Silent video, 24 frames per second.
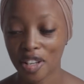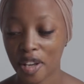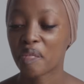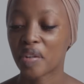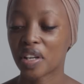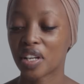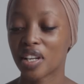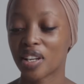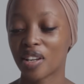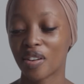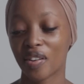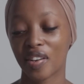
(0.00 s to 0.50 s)

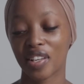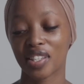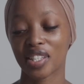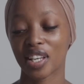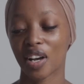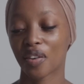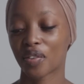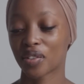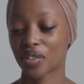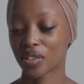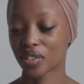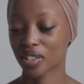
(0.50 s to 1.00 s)
But anyways,
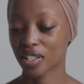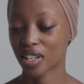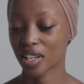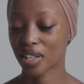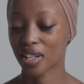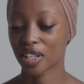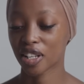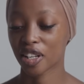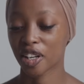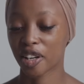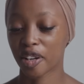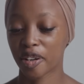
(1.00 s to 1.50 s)
I was on
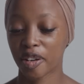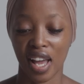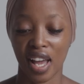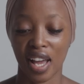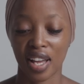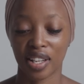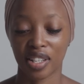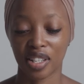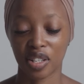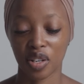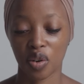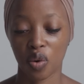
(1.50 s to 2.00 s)
Tinder
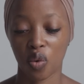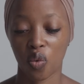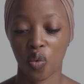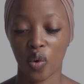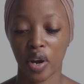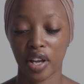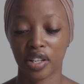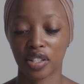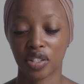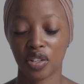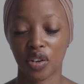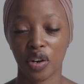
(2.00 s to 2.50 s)
and
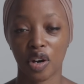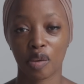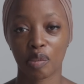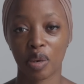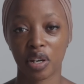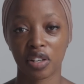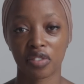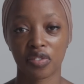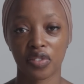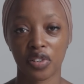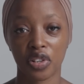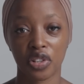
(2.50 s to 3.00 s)
went on
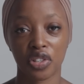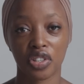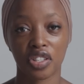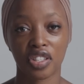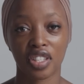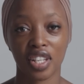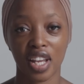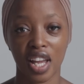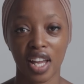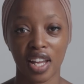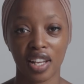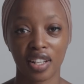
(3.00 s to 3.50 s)
my
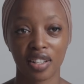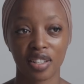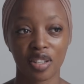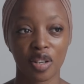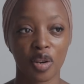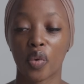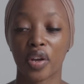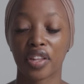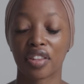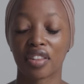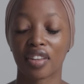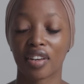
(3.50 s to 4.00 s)
first date
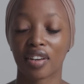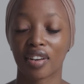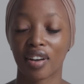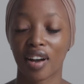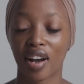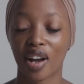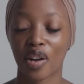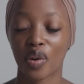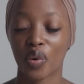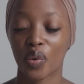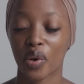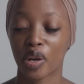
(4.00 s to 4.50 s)
with a
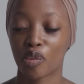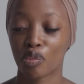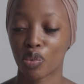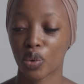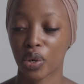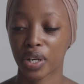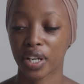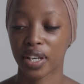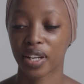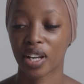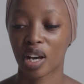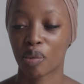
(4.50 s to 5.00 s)
guy who had
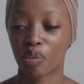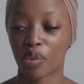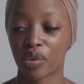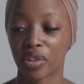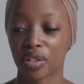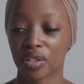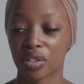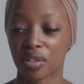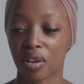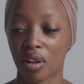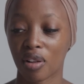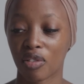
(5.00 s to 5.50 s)
broken up with
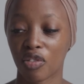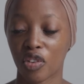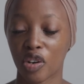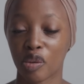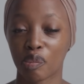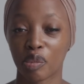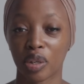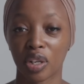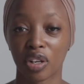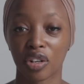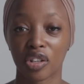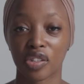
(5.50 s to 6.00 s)
his
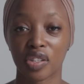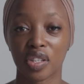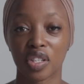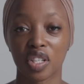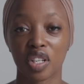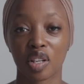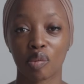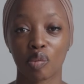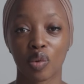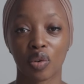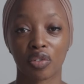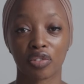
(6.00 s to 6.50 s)
girlfriend because
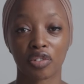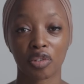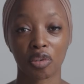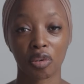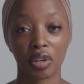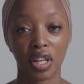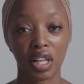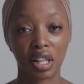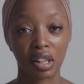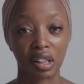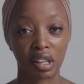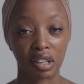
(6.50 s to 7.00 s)
she moved
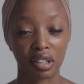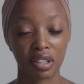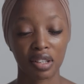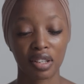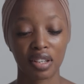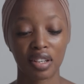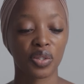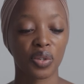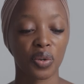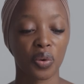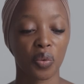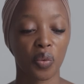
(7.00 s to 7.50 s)
to
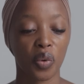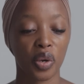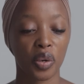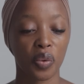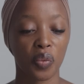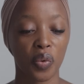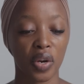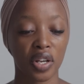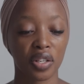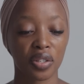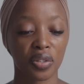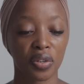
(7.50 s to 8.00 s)
England. So we
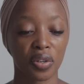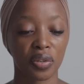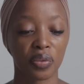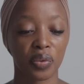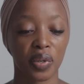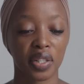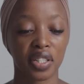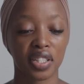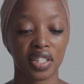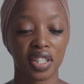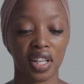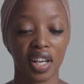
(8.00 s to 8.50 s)
went on
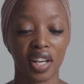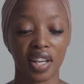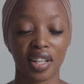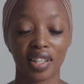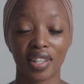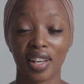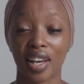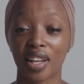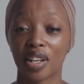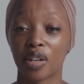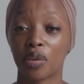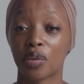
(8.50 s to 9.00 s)
one
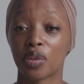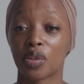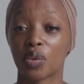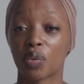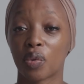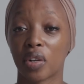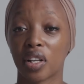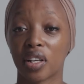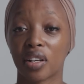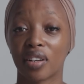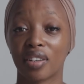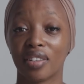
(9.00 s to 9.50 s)
date and it was
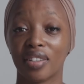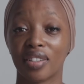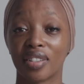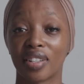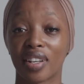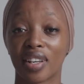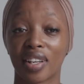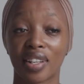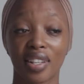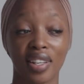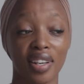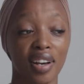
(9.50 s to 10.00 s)
really
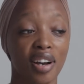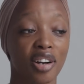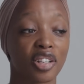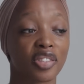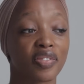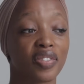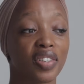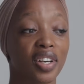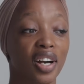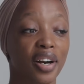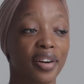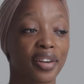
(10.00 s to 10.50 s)
good and he
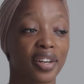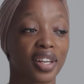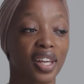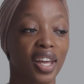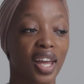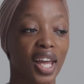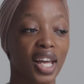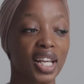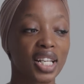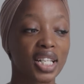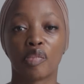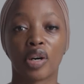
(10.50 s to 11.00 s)
asked me out
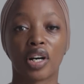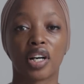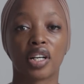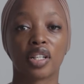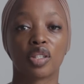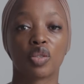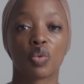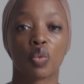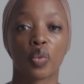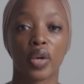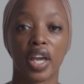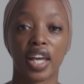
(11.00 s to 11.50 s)
again.
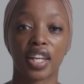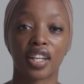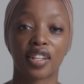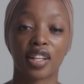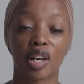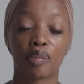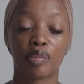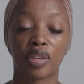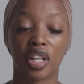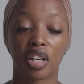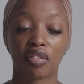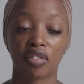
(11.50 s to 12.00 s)
But we ended
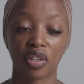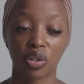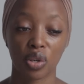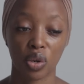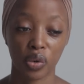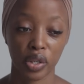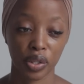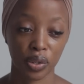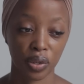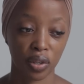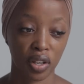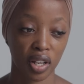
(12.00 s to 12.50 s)
up never
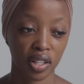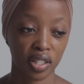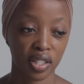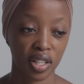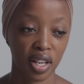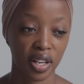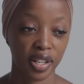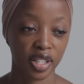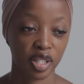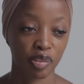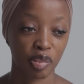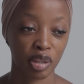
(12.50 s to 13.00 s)
going to that
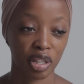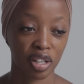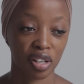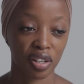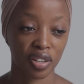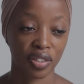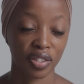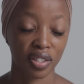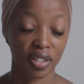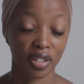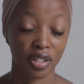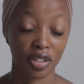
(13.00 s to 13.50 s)
date
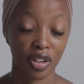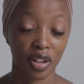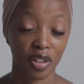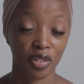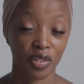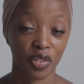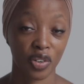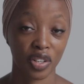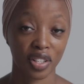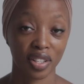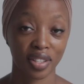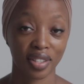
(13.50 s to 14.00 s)
because his
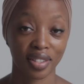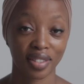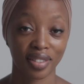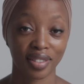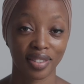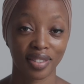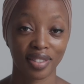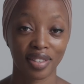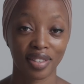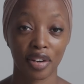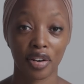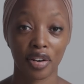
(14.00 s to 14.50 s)
girlfriend,
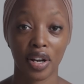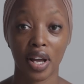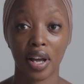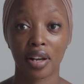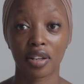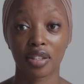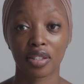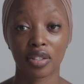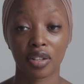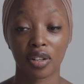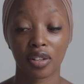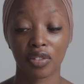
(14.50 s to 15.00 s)

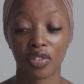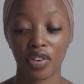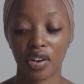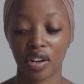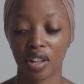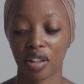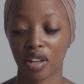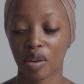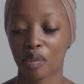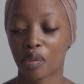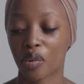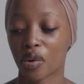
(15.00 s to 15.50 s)
ex-girlfriend
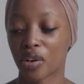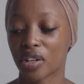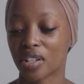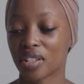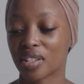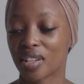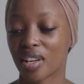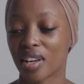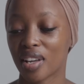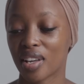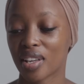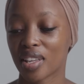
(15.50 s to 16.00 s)
at that
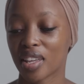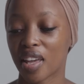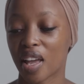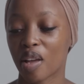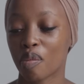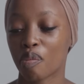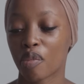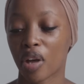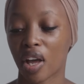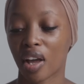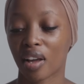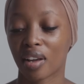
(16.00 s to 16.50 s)
point,
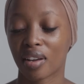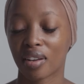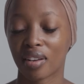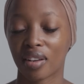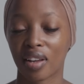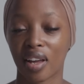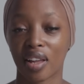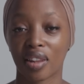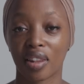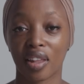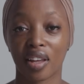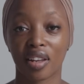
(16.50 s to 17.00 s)
came back
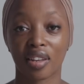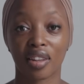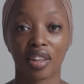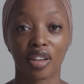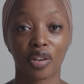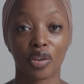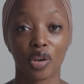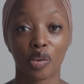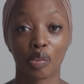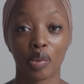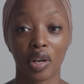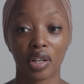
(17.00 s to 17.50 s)
and then they
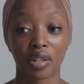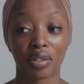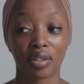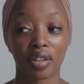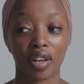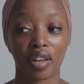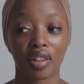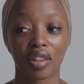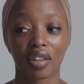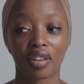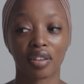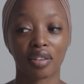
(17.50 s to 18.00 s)
got back
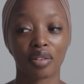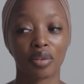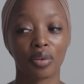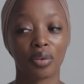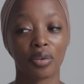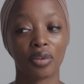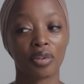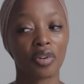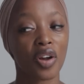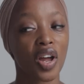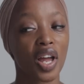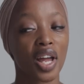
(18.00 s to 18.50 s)
together.
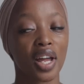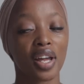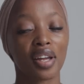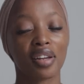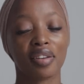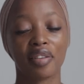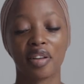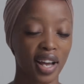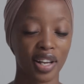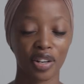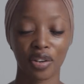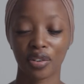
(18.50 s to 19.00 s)
Hooray!
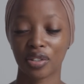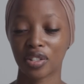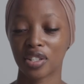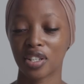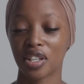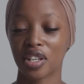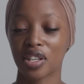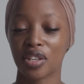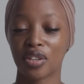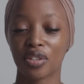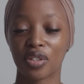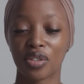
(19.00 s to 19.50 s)
I
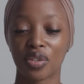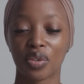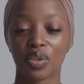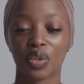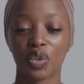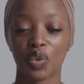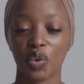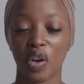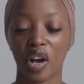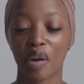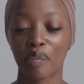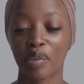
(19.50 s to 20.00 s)
continued to
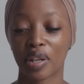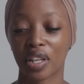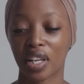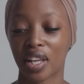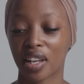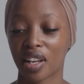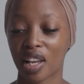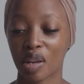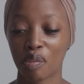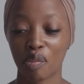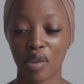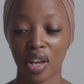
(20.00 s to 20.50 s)
swap and
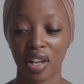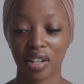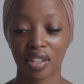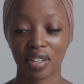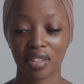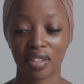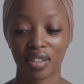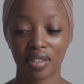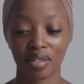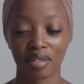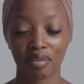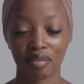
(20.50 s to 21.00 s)
then I
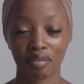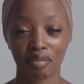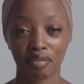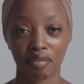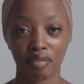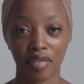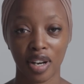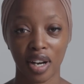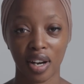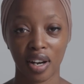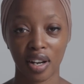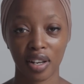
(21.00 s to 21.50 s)
met
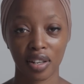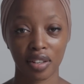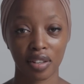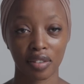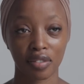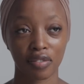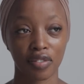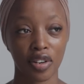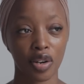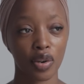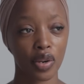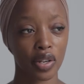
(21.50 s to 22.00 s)
my
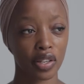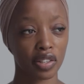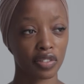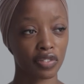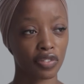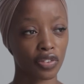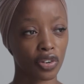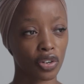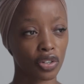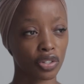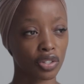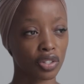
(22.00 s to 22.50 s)
very
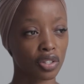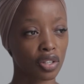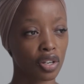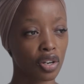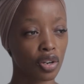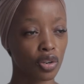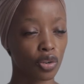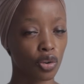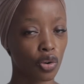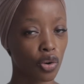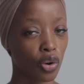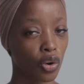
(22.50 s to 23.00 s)
first
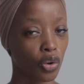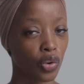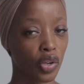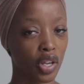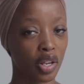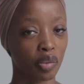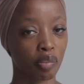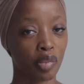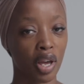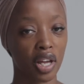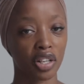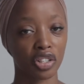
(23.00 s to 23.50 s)

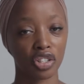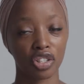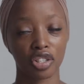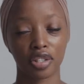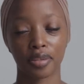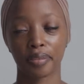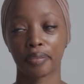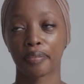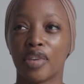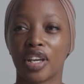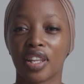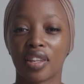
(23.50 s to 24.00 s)
Korean match.
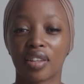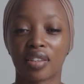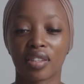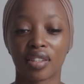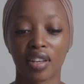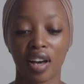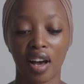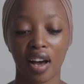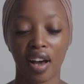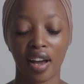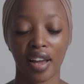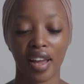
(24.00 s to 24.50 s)
Me and this
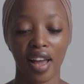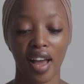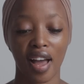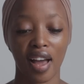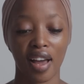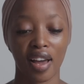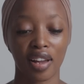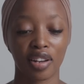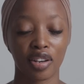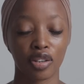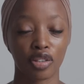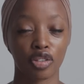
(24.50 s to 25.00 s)
guy
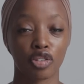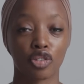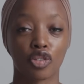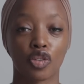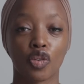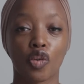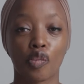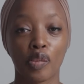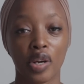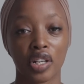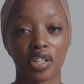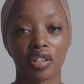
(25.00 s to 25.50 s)
had
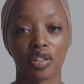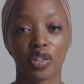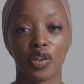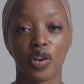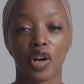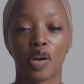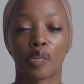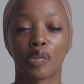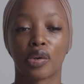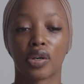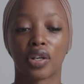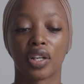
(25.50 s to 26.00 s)
so much in
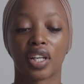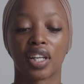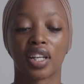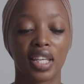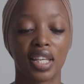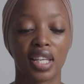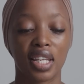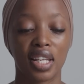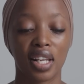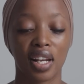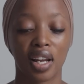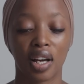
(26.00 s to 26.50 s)
common.
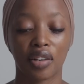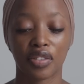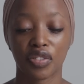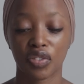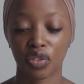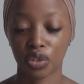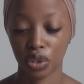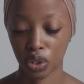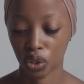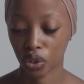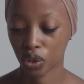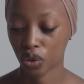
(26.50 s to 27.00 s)
He loves
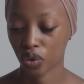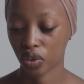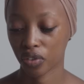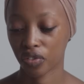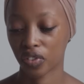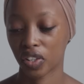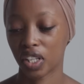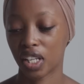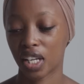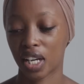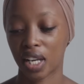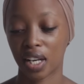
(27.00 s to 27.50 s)

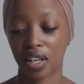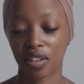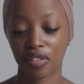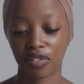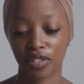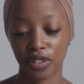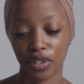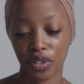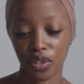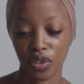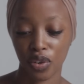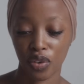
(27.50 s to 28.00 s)
photography, I love
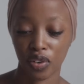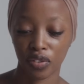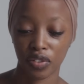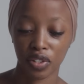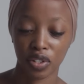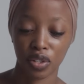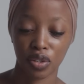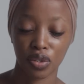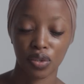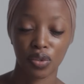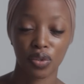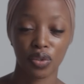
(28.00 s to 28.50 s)

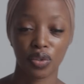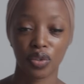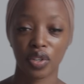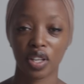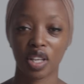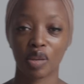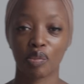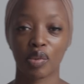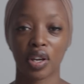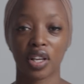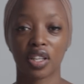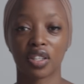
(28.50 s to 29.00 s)
photography too.
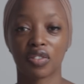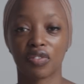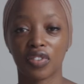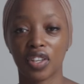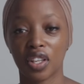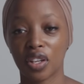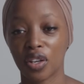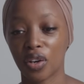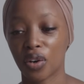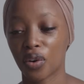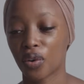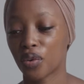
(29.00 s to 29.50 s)
He makes
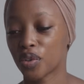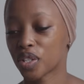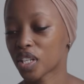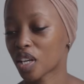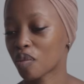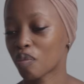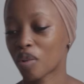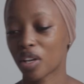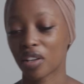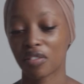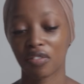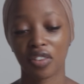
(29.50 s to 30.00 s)
videos, I
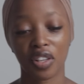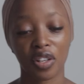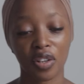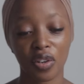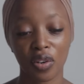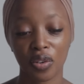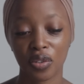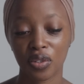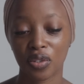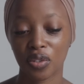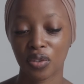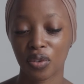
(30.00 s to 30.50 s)
make
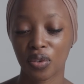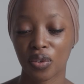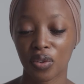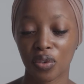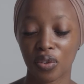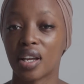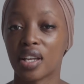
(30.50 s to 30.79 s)
videos too.